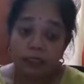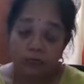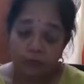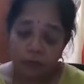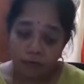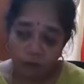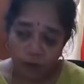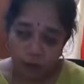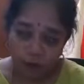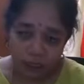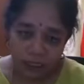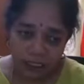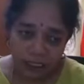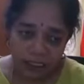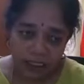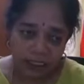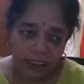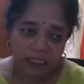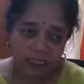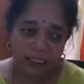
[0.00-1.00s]
So what she
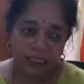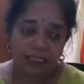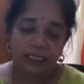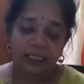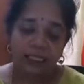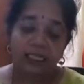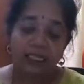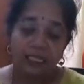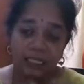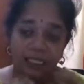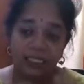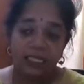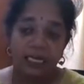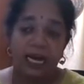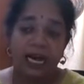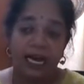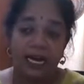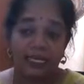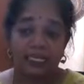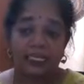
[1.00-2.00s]
did is she
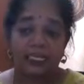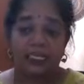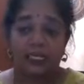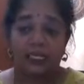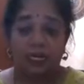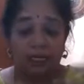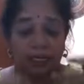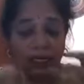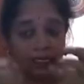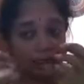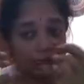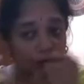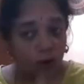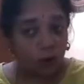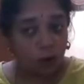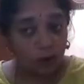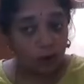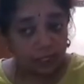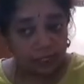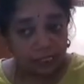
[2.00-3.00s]
has uh, done the
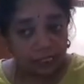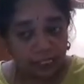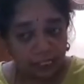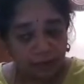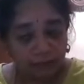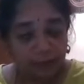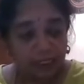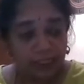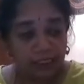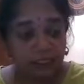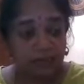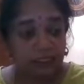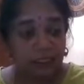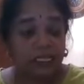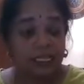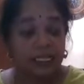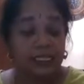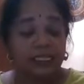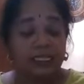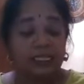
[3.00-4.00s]
coronation for Divakara